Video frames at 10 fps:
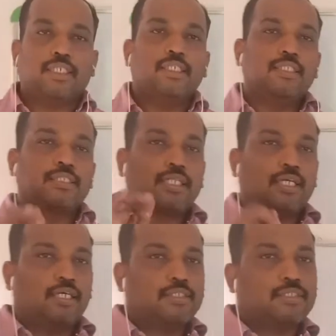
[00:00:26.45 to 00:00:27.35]
in this
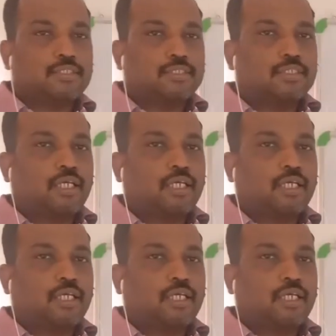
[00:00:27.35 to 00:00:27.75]
class,